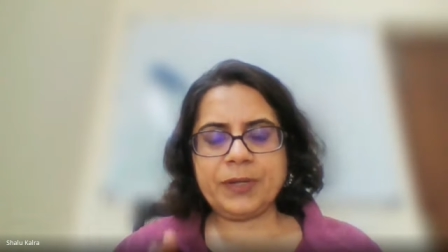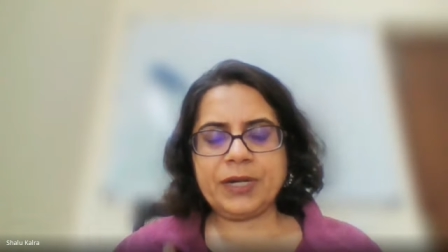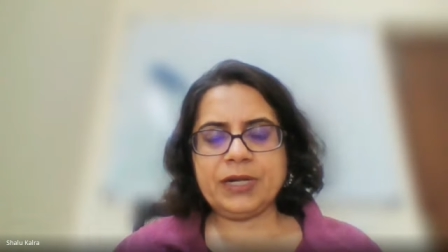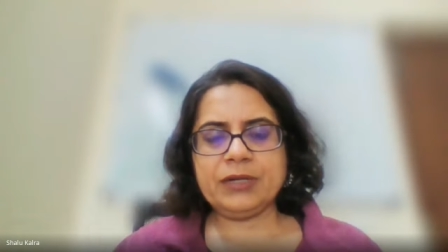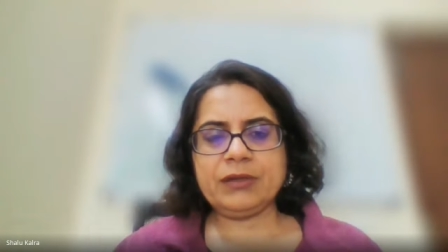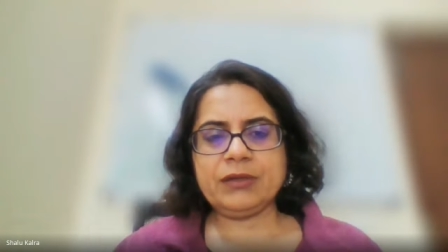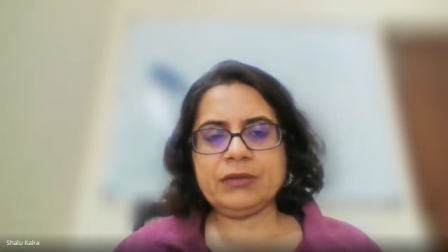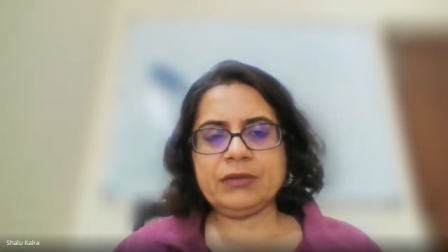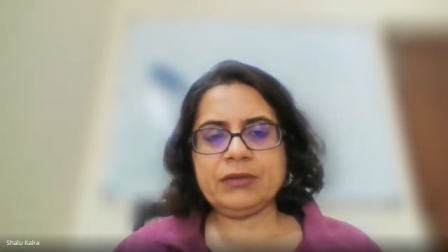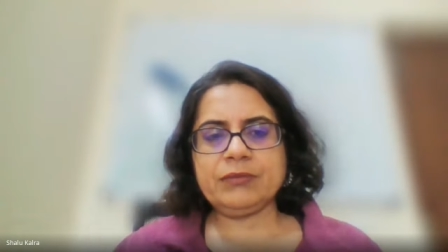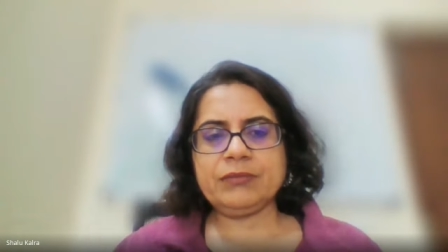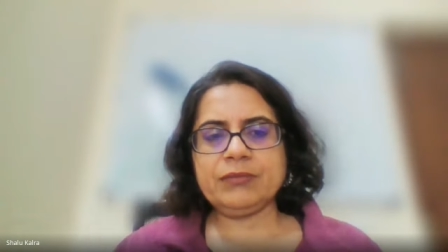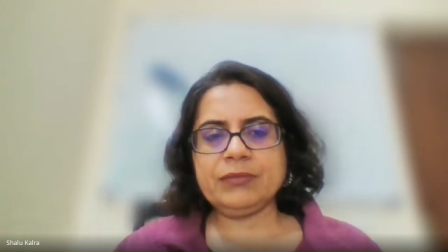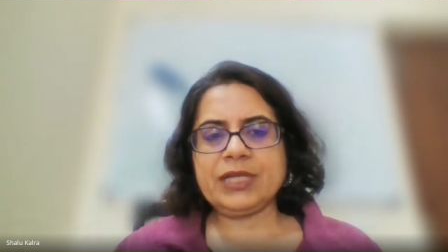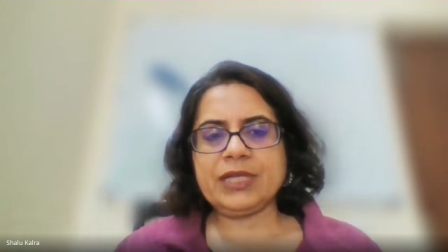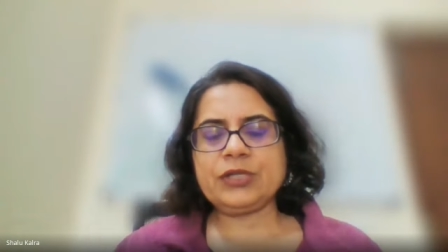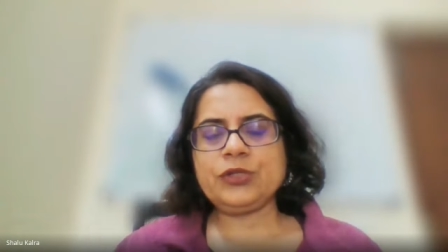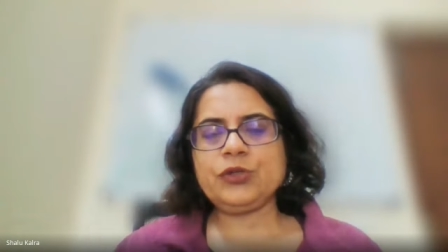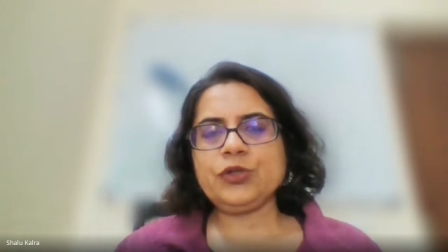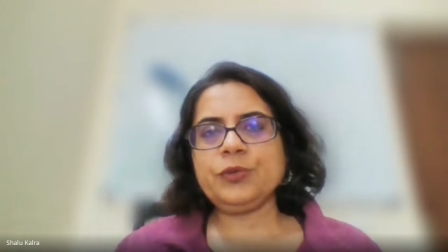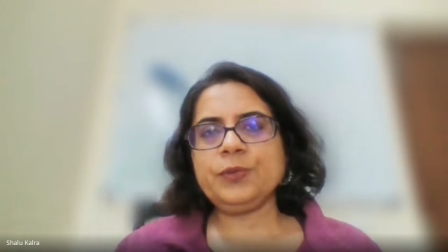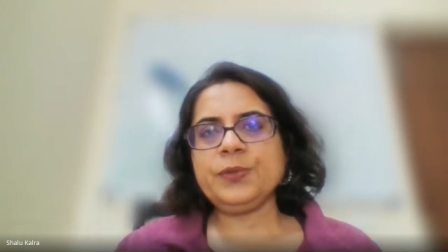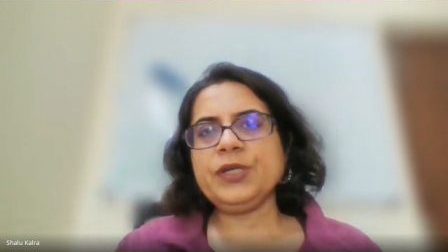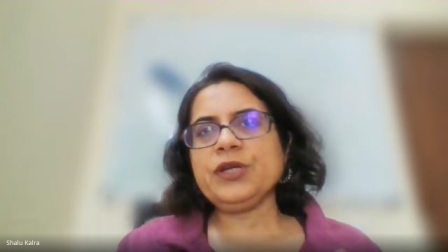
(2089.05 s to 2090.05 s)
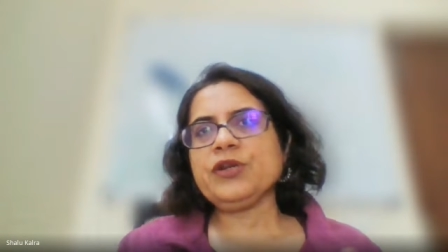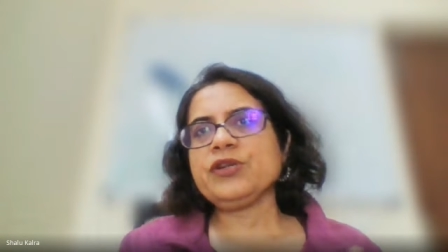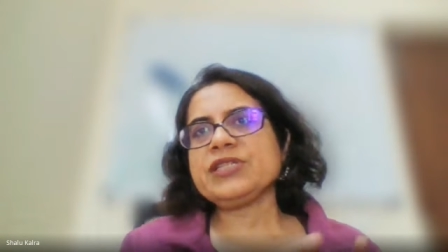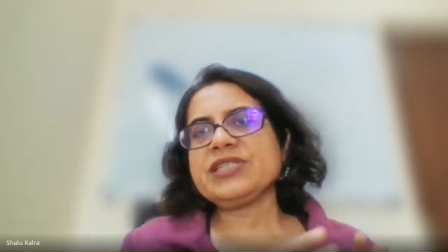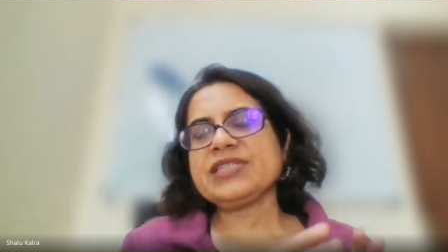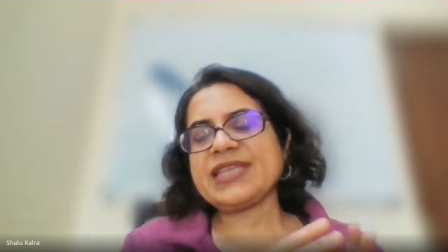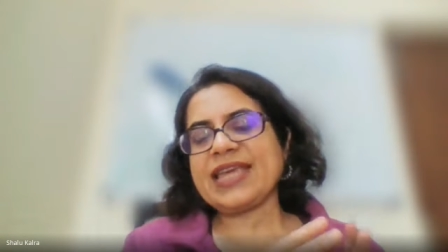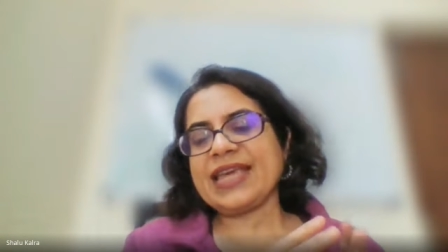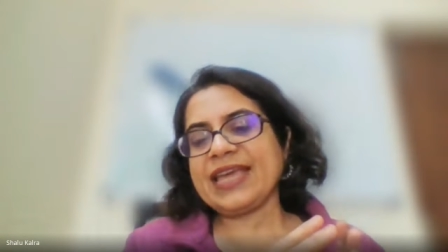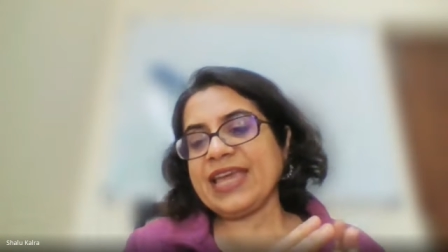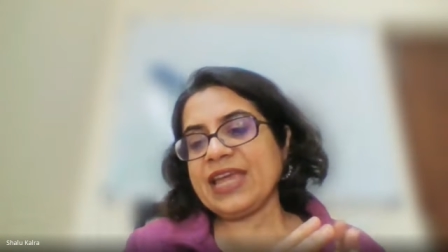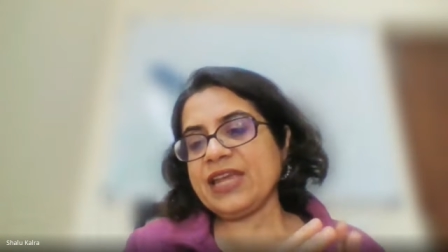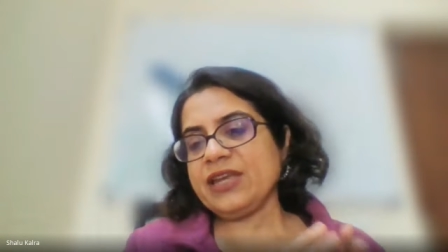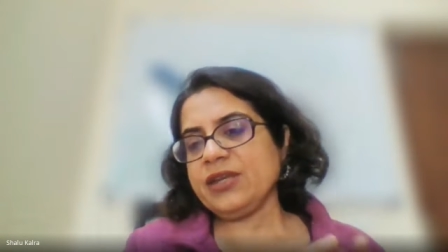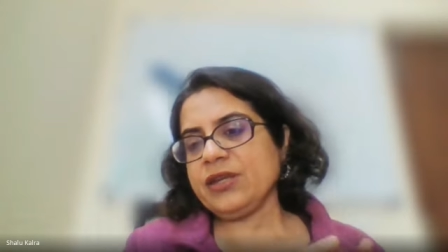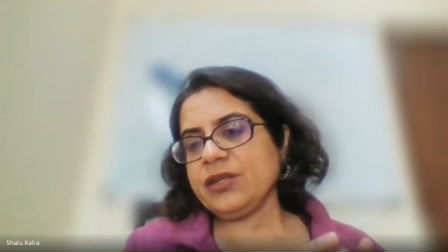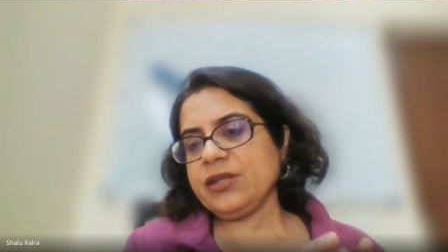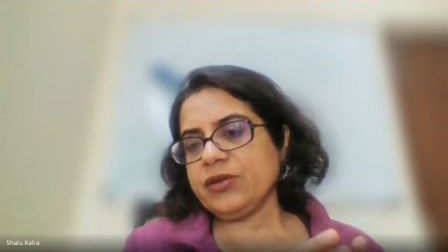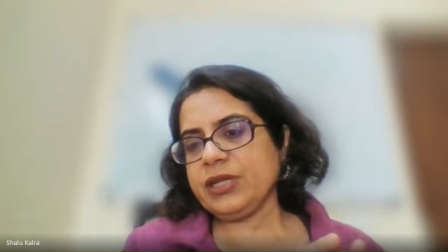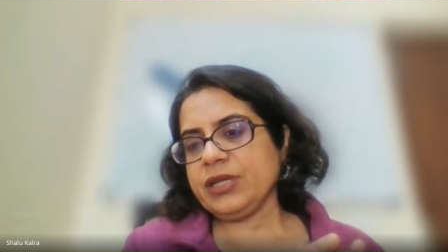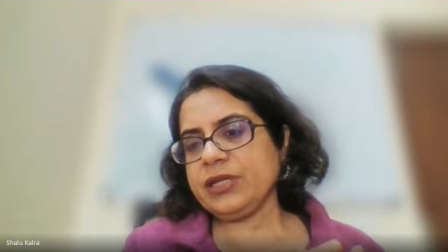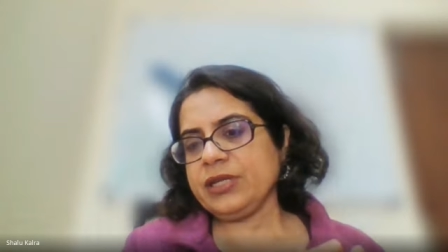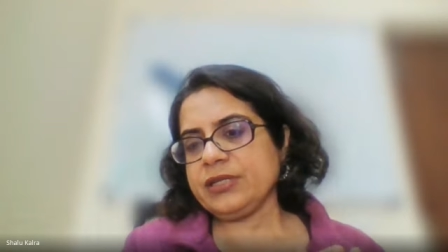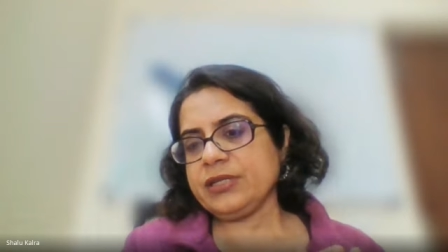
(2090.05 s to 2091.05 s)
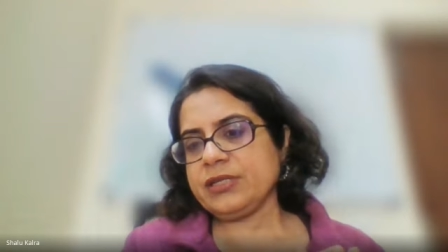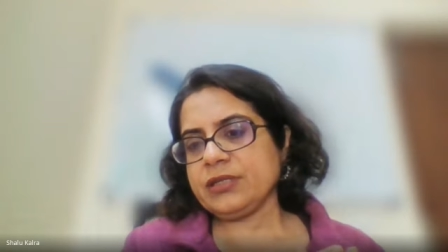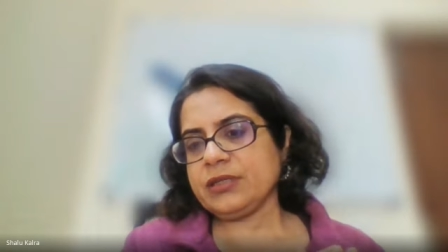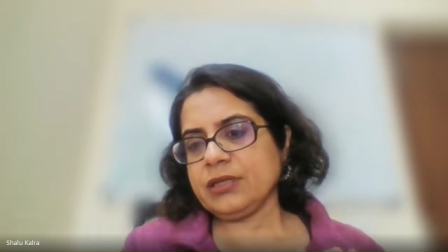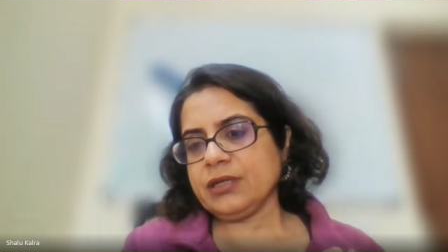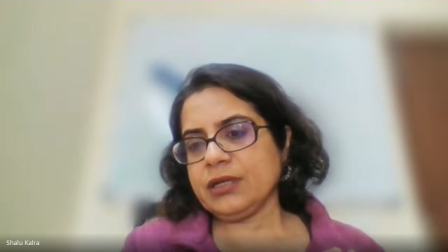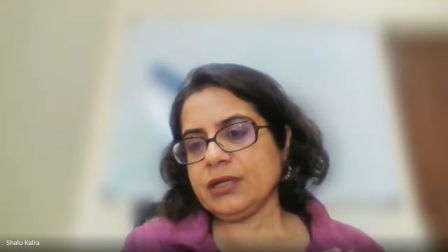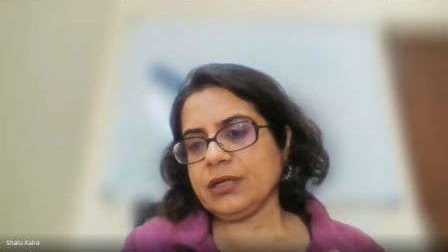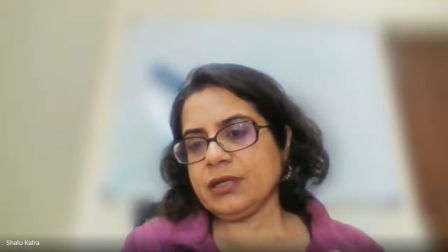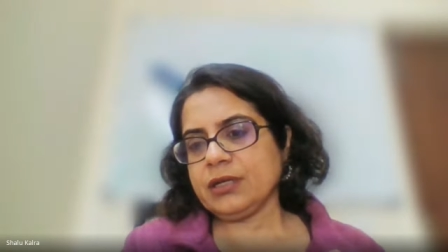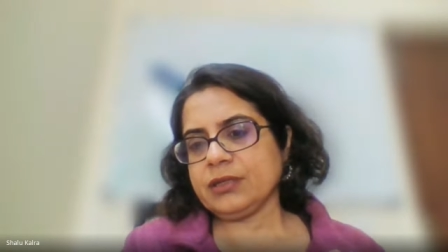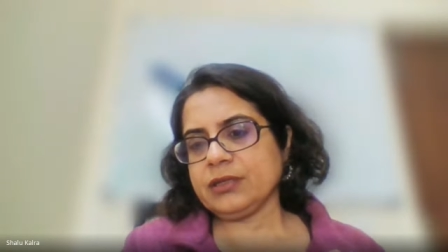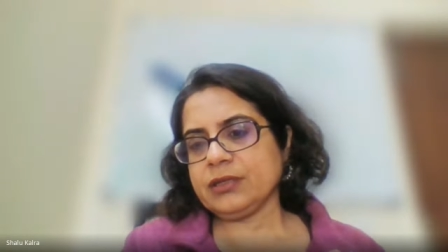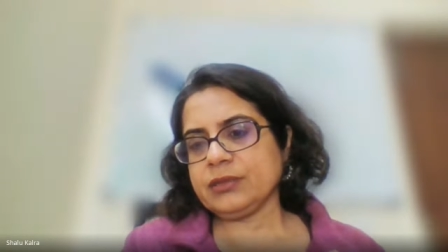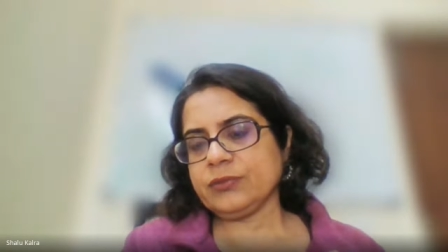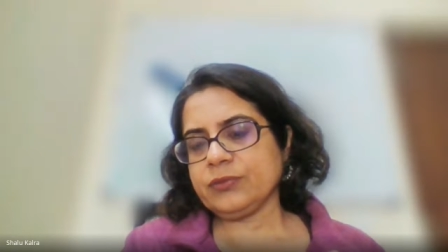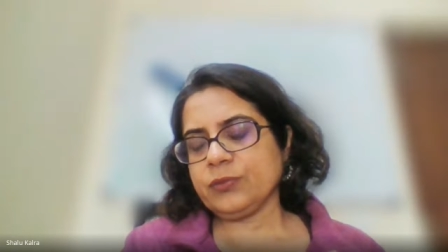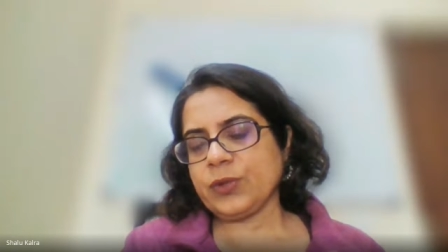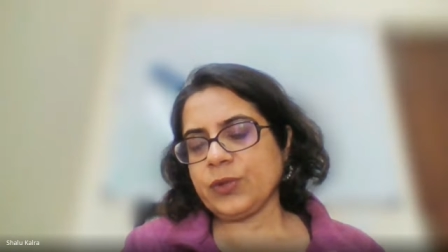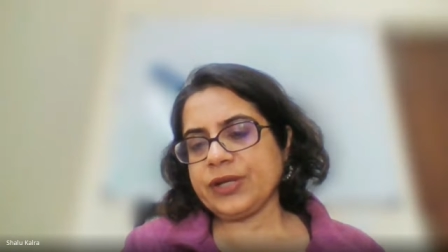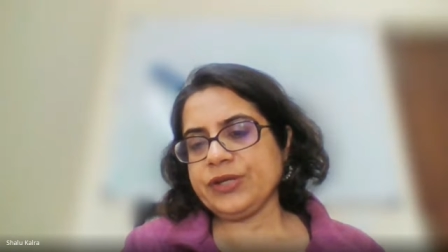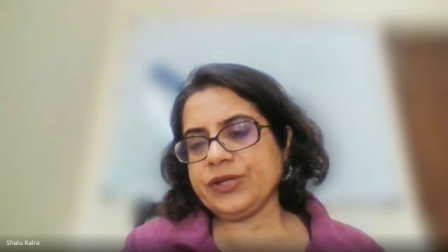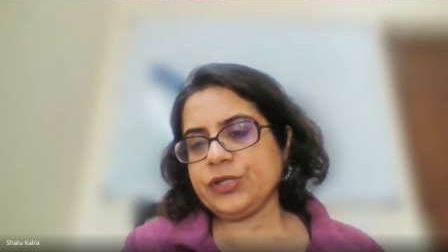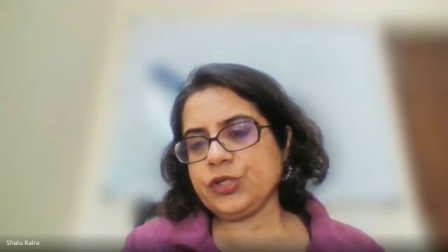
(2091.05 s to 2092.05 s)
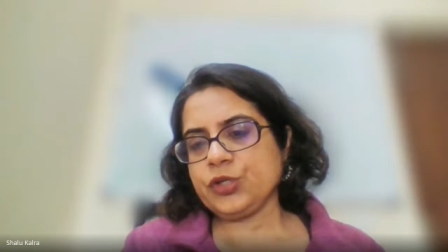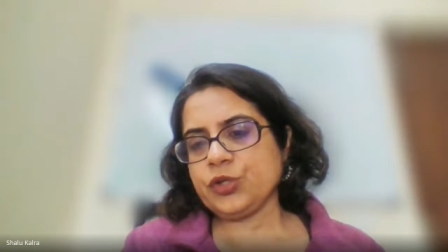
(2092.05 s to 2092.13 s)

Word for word: but that should be your secondary uh, worry.